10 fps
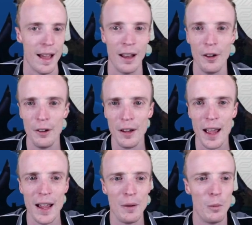Hello
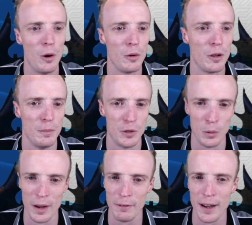and welcome
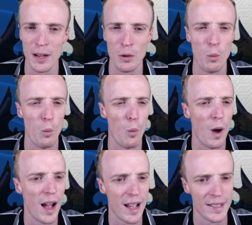to a
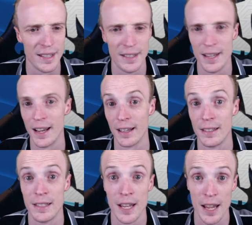Rayquaza deck,
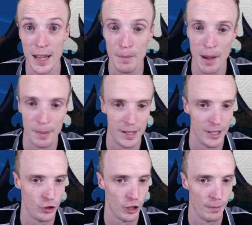Team Up
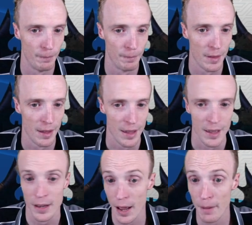Edition.
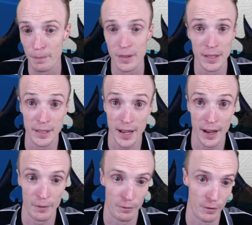Now, this
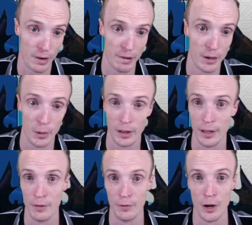deck very
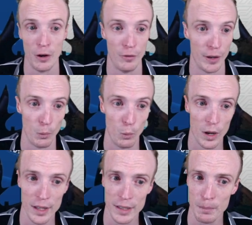quickly evolved. It
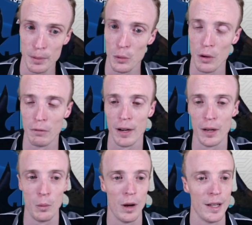was a pure
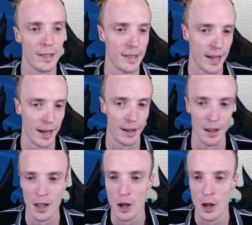Rayquaza deck